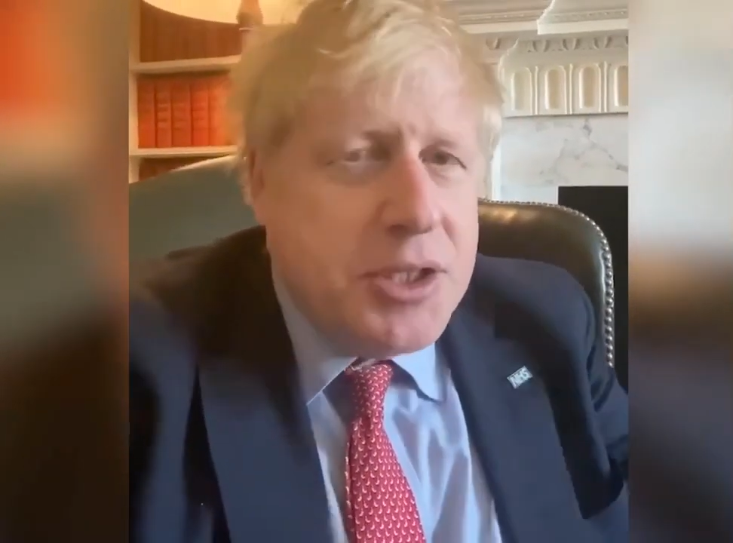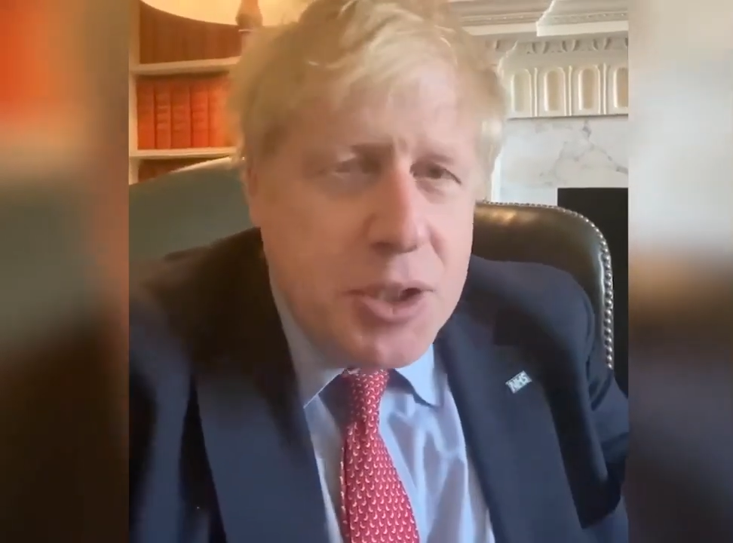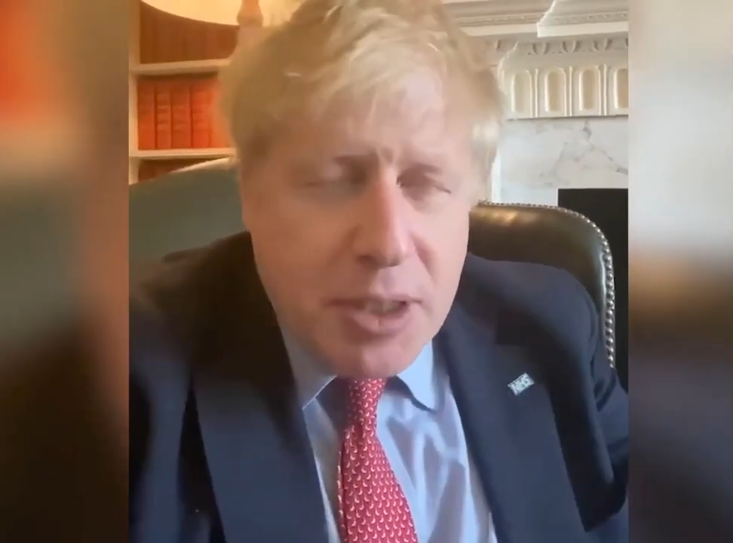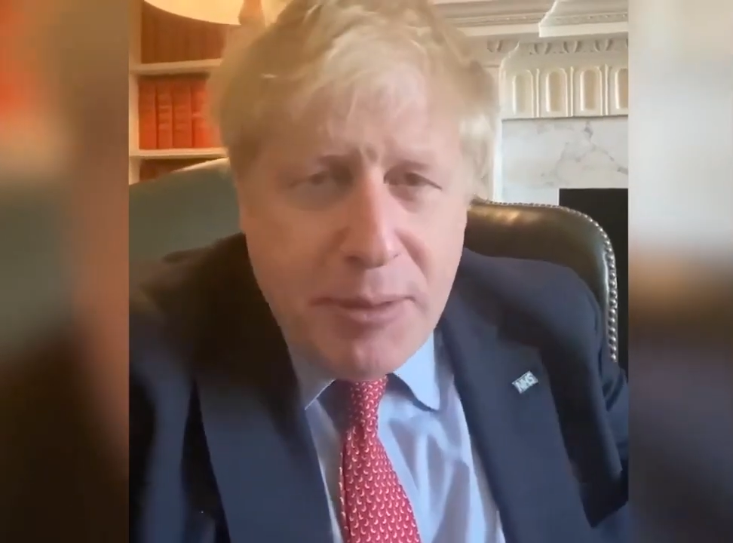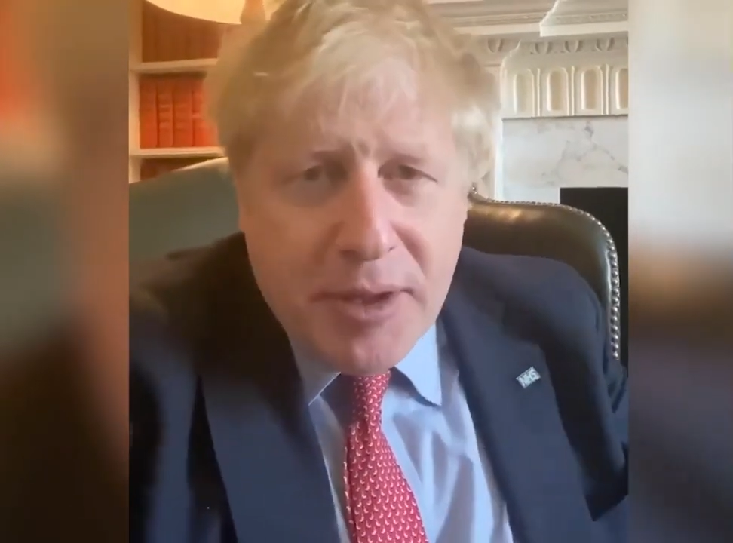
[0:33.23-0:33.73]

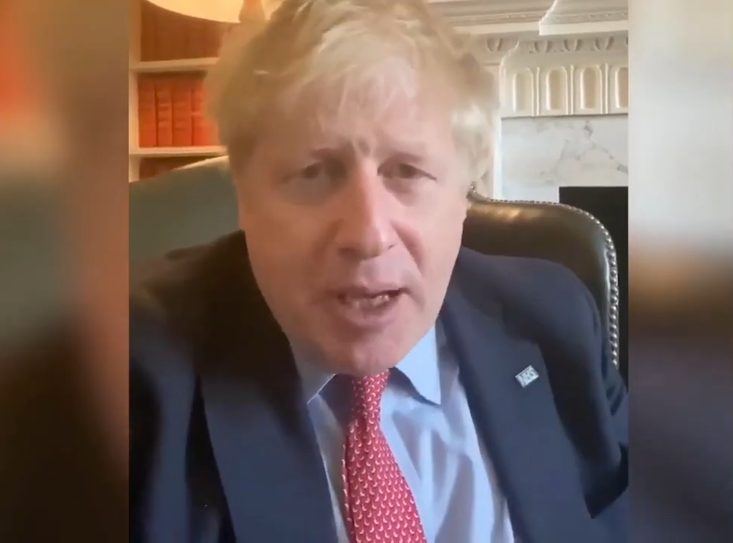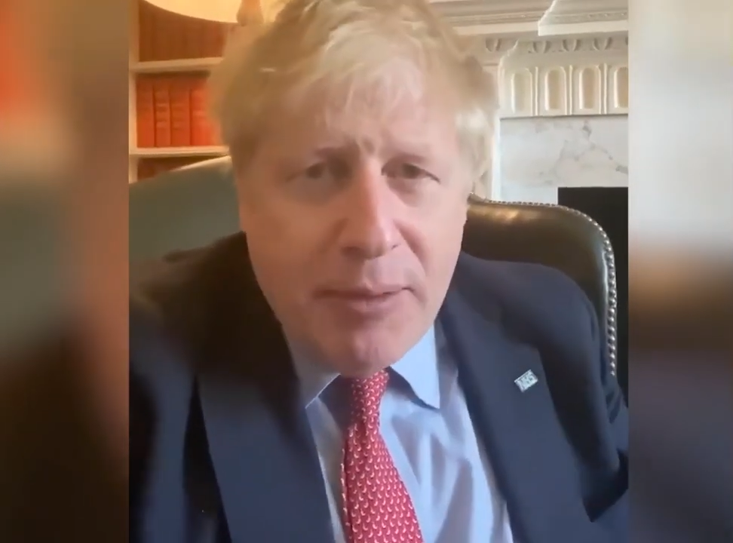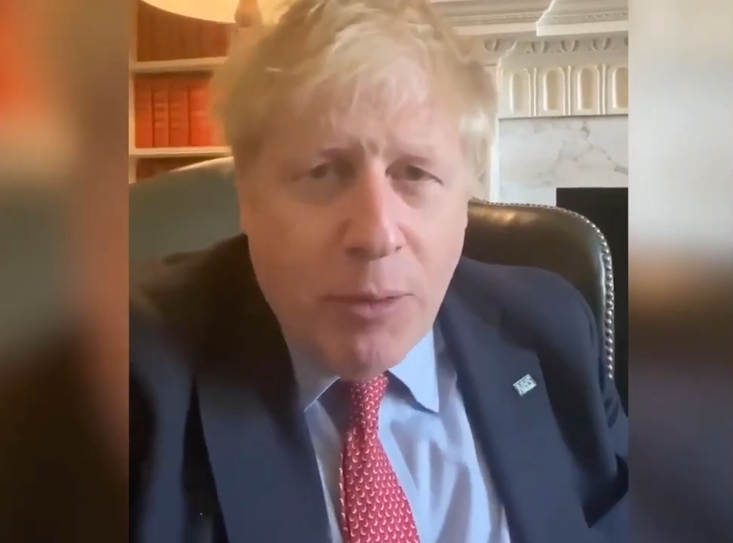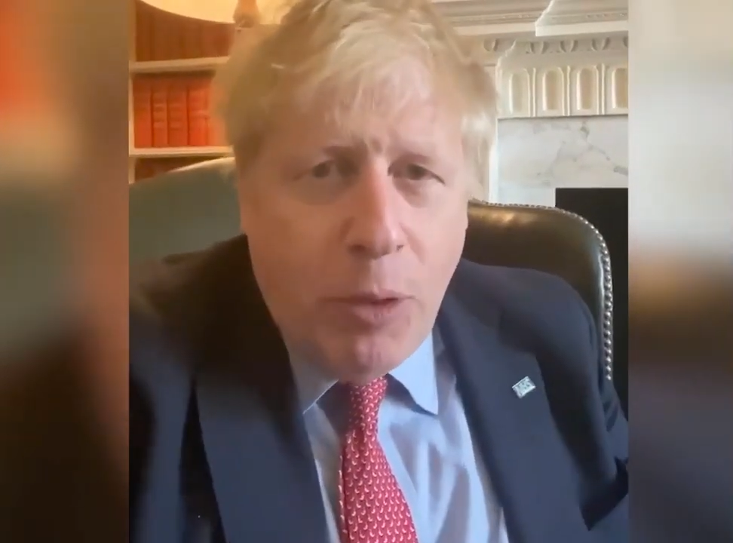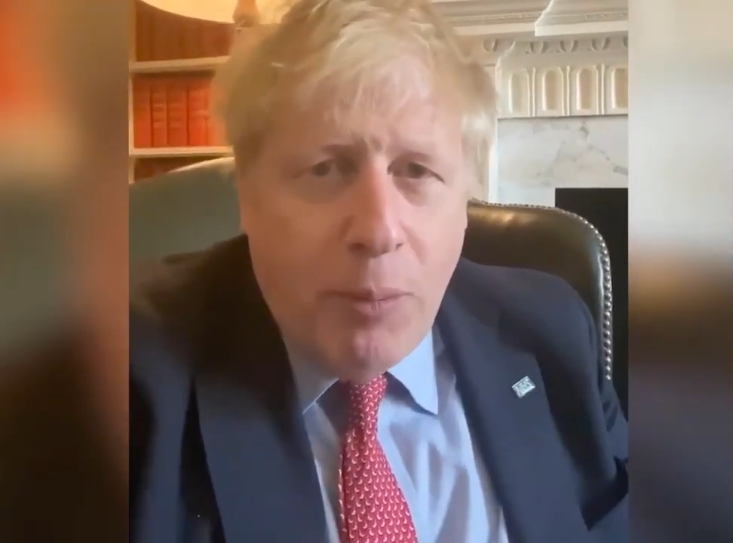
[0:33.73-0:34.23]
to communicate
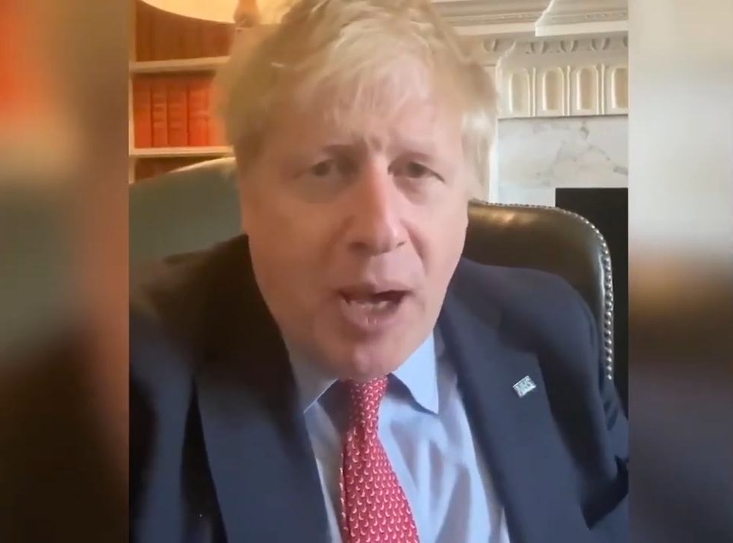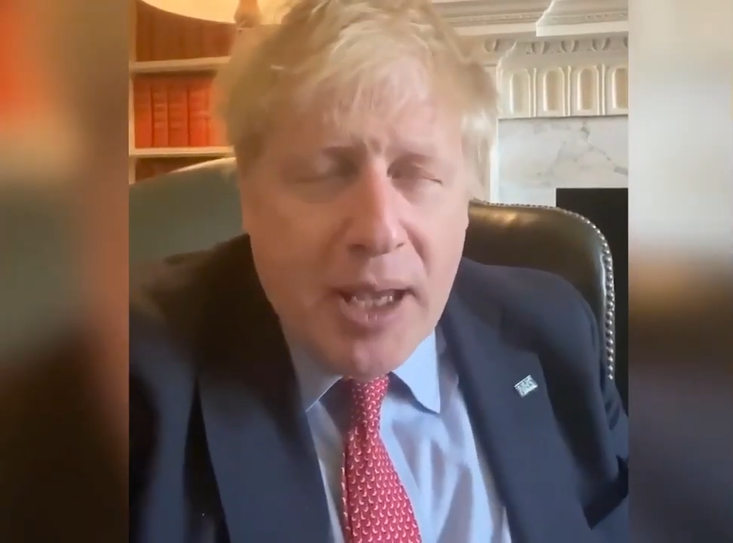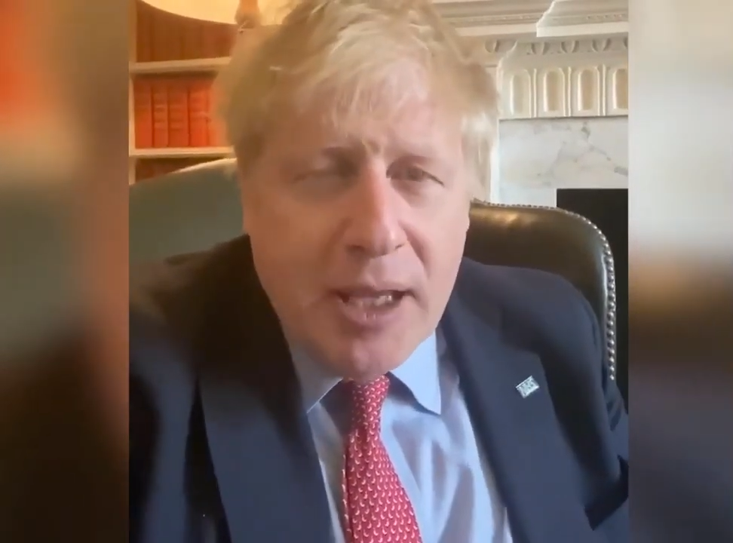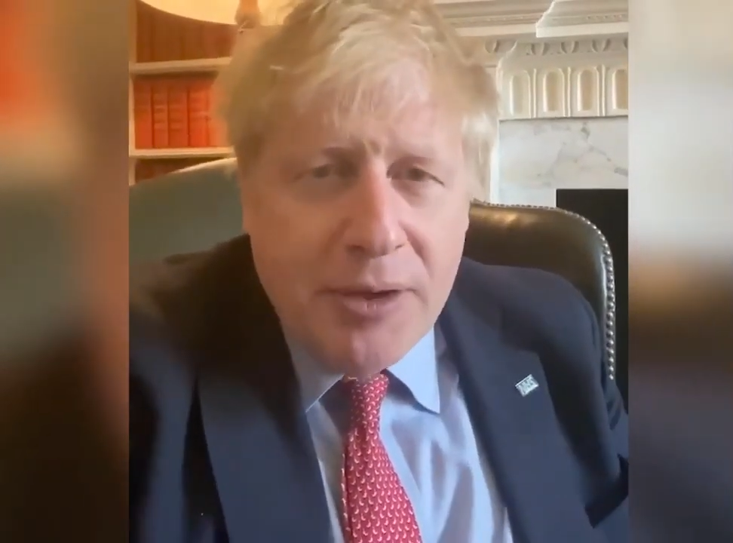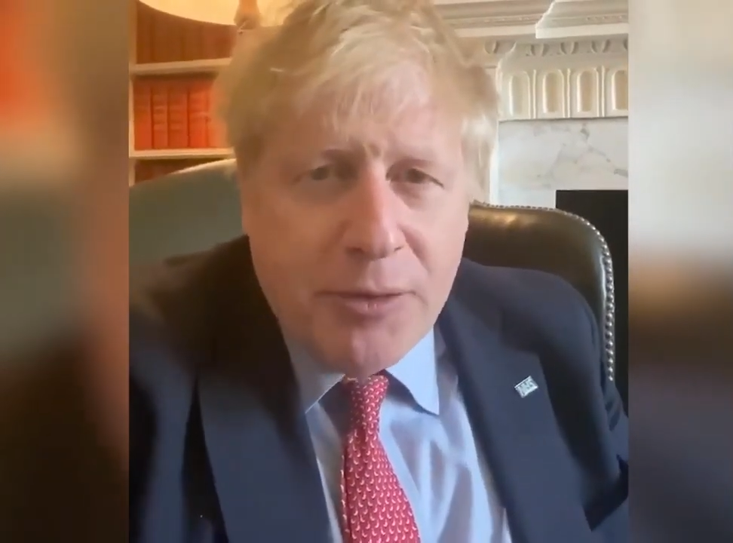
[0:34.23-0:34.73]
with all
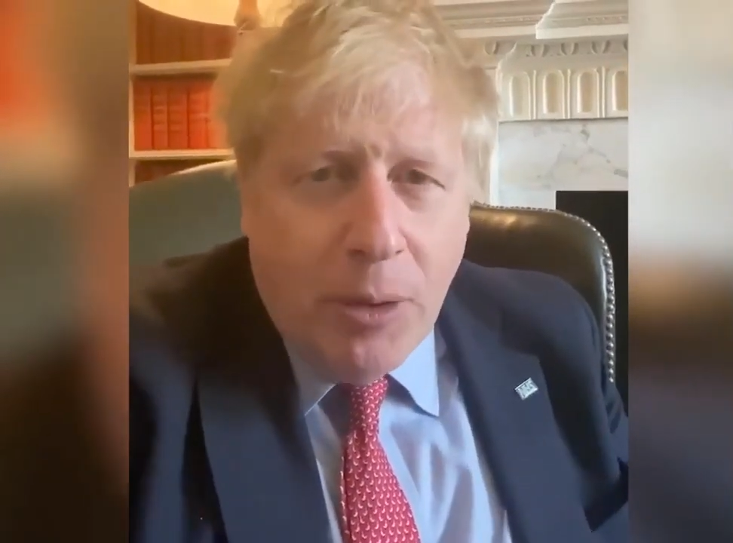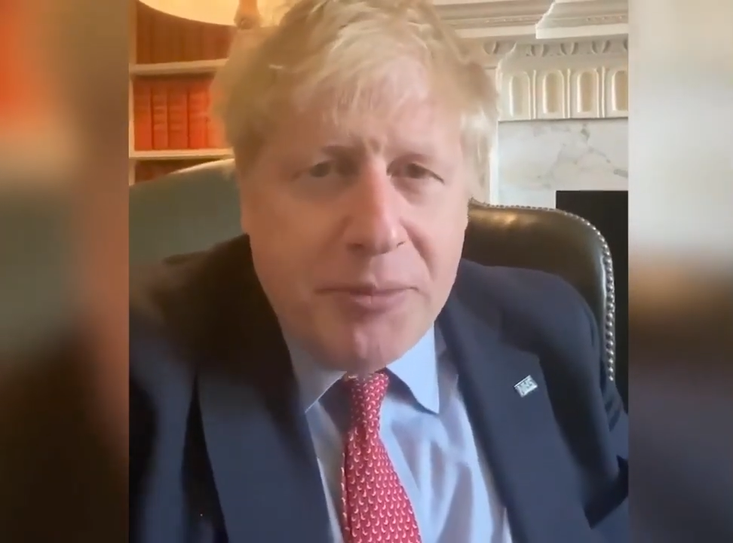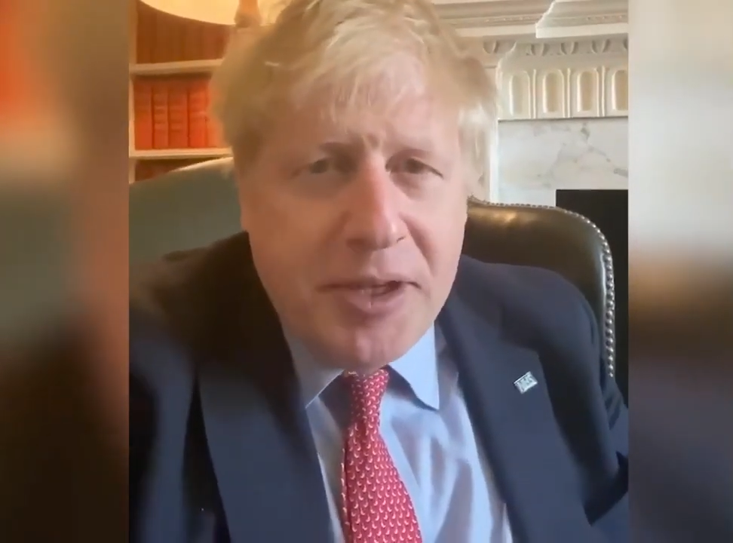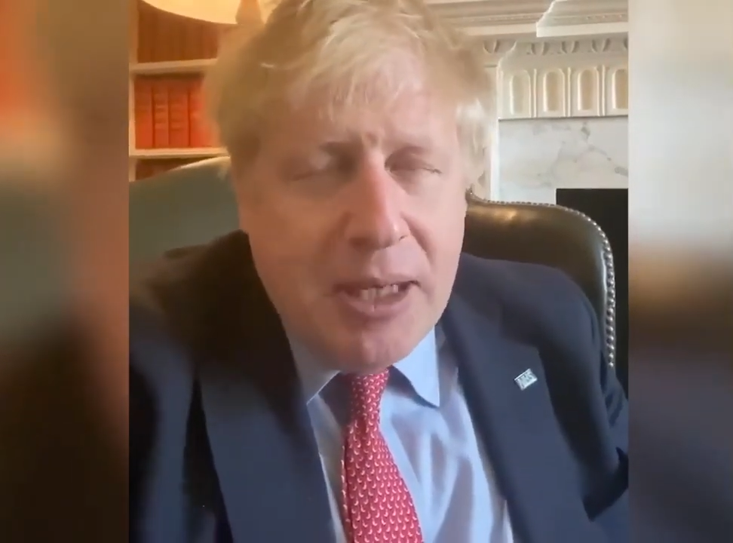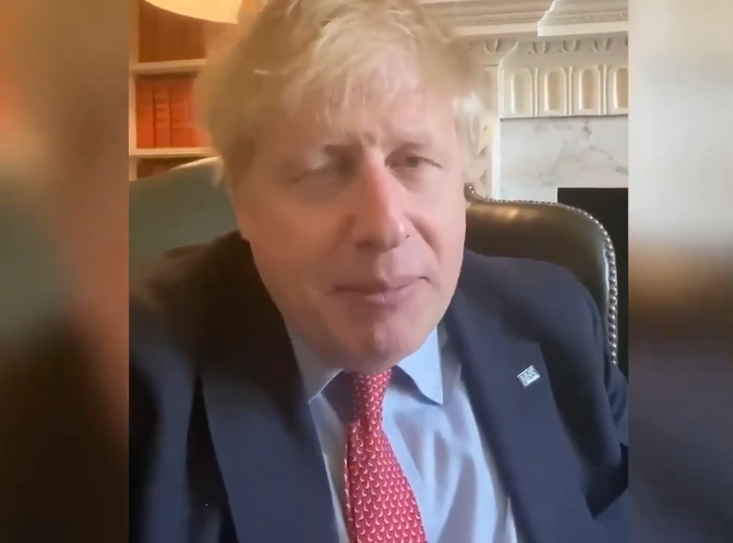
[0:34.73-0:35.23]
my
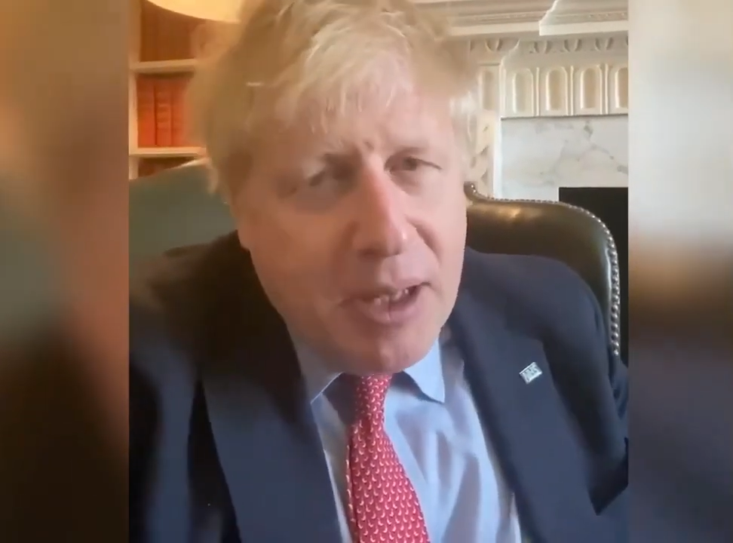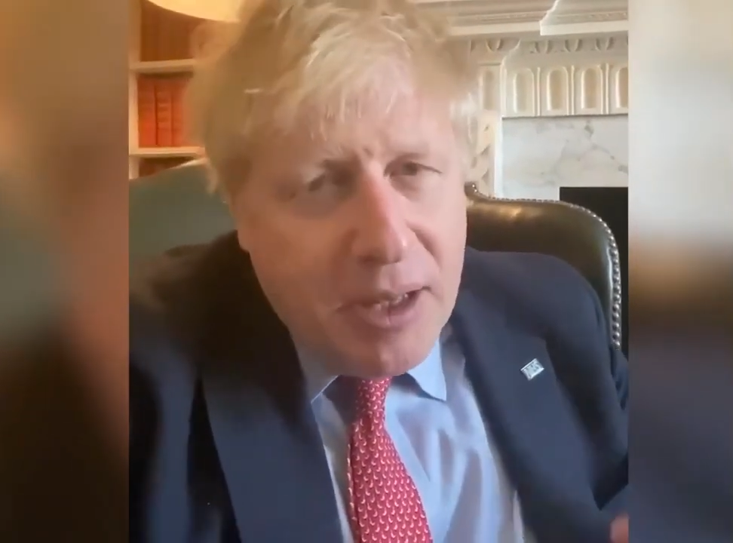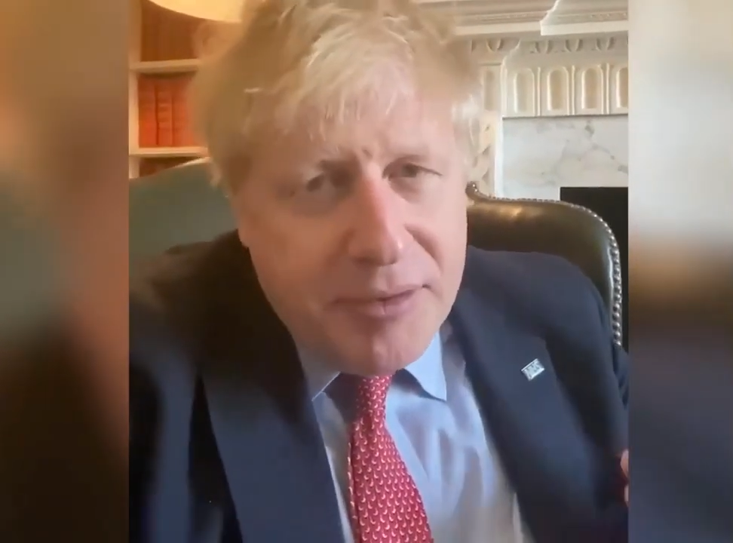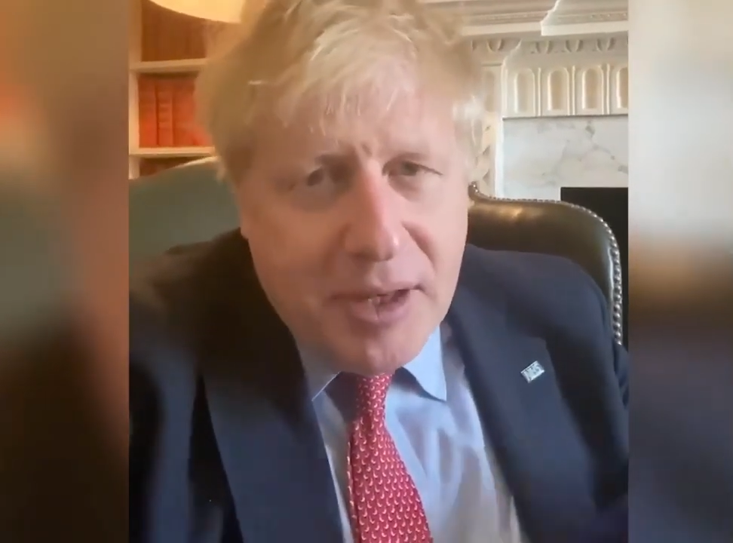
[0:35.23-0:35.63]
top team